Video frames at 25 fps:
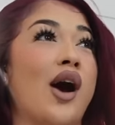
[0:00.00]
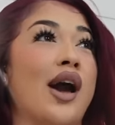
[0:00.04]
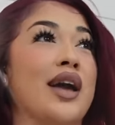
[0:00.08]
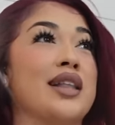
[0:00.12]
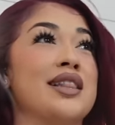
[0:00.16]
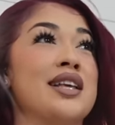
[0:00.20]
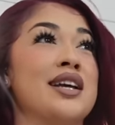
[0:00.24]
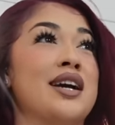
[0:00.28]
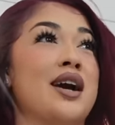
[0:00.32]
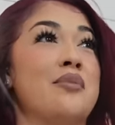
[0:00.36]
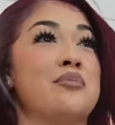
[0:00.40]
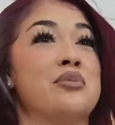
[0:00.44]
I
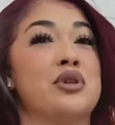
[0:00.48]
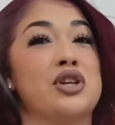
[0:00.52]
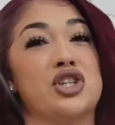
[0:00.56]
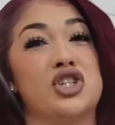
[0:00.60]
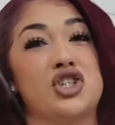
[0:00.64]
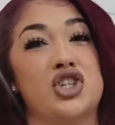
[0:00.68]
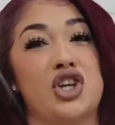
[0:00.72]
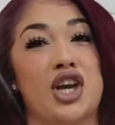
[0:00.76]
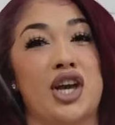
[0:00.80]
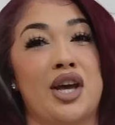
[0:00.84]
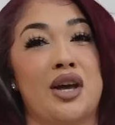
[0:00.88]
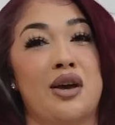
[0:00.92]
think I'm the
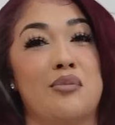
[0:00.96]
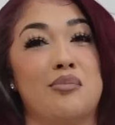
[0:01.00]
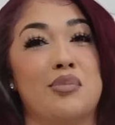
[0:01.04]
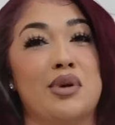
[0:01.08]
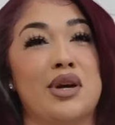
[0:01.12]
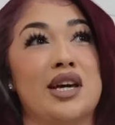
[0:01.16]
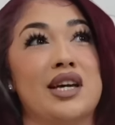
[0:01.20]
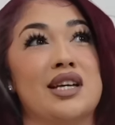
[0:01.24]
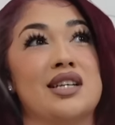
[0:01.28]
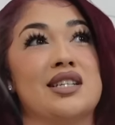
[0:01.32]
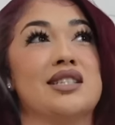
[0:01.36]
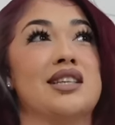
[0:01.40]
shit
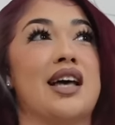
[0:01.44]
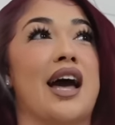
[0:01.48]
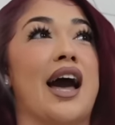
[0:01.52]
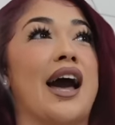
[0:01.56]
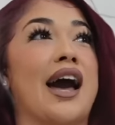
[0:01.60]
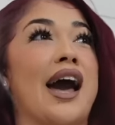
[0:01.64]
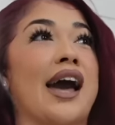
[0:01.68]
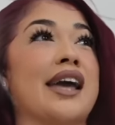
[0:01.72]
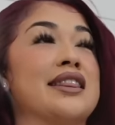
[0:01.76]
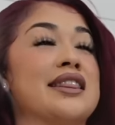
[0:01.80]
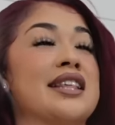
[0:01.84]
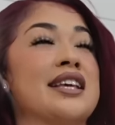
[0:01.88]
because
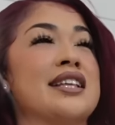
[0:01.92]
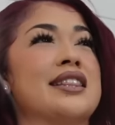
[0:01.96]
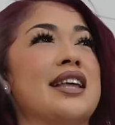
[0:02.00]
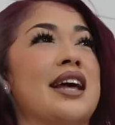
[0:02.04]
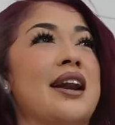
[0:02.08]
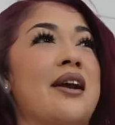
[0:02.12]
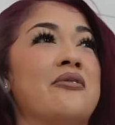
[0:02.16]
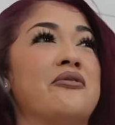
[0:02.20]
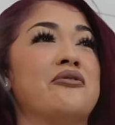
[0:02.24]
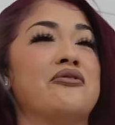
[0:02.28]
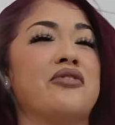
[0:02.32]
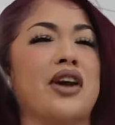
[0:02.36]
I think
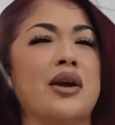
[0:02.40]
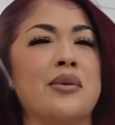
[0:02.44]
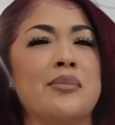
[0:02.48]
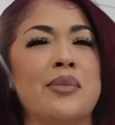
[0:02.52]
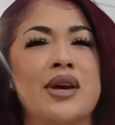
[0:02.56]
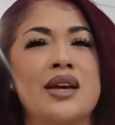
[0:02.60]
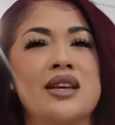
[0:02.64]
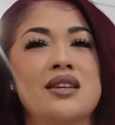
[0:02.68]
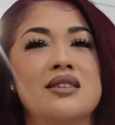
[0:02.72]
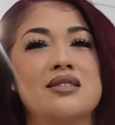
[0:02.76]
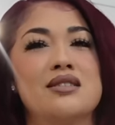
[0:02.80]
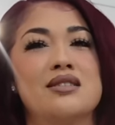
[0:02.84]
that I'm
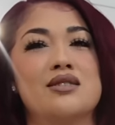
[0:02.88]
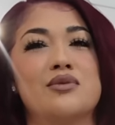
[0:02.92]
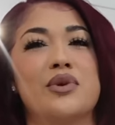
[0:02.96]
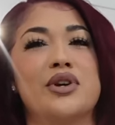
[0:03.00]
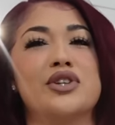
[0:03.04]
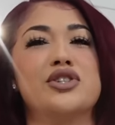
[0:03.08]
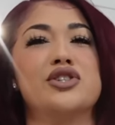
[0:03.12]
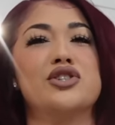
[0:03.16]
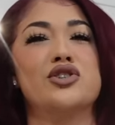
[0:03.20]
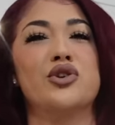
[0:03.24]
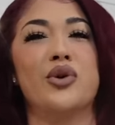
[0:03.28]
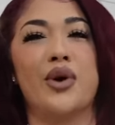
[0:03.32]
famous,
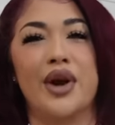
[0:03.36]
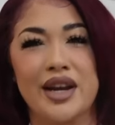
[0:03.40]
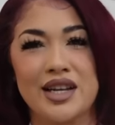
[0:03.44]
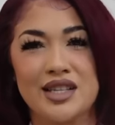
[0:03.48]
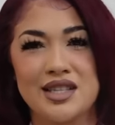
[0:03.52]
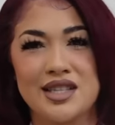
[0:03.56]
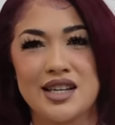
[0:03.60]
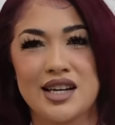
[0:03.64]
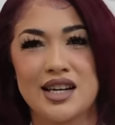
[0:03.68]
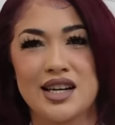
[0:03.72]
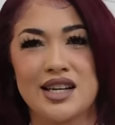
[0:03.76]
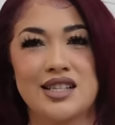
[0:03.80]
which is
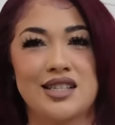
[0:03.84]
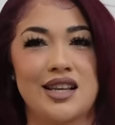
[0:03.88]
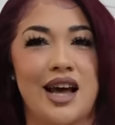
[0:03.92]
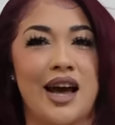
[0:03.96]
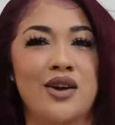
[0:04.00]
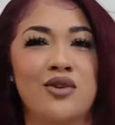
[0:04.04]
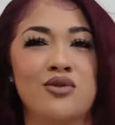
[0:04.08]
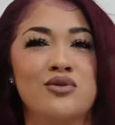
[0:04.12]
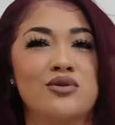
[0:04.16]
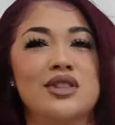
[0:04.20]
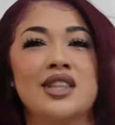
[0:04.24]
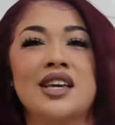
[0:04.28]
crazy because
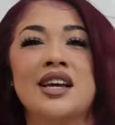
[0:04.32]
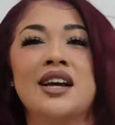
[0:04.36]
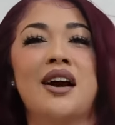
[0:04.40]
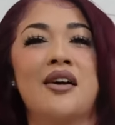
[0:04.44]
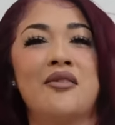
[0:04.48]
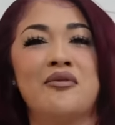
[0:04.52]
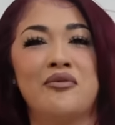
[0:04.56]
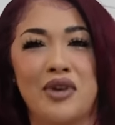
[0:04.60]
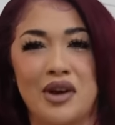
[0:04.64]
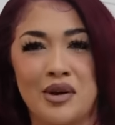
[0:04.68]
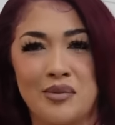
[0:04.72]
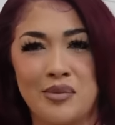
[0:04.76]
I don't think
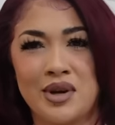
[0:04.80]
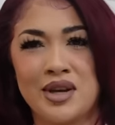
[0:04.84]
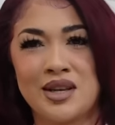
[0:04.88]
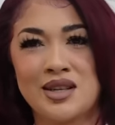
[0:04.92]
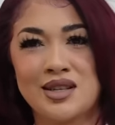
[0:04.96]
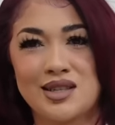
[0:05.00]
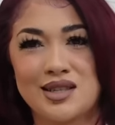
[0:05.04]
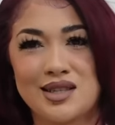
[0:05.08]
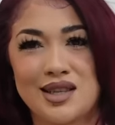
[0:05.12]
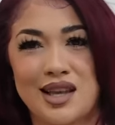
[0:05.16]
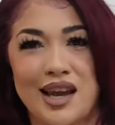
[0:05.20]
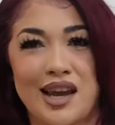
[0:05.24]
I'm
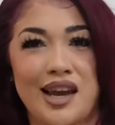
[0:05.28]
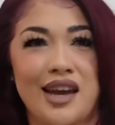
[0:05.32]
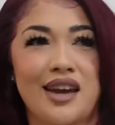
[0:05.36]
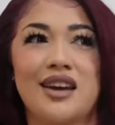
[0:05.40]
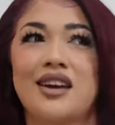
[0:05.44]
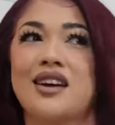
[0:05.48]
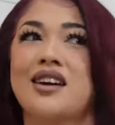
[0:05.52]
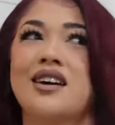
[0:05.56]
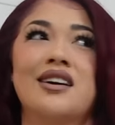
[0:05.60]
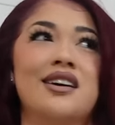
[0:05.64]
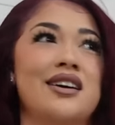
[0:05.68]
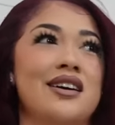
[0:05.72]
famous.
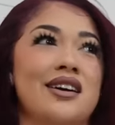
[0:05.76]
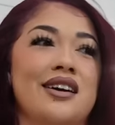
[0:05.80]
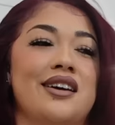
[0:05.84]
Like,